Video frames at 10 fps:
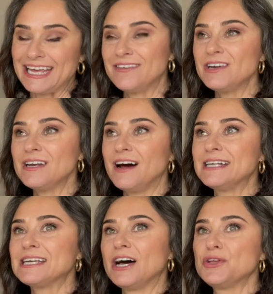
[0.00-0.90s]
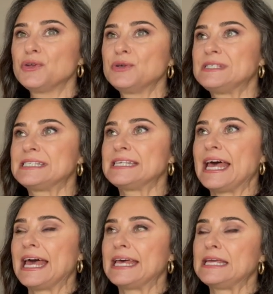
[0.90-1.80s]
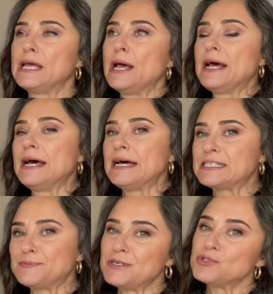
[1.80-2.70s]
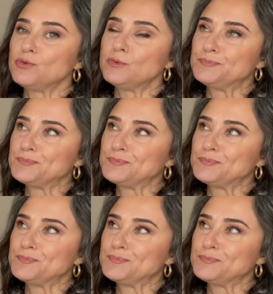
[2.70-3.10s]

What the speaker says: Every night I use a special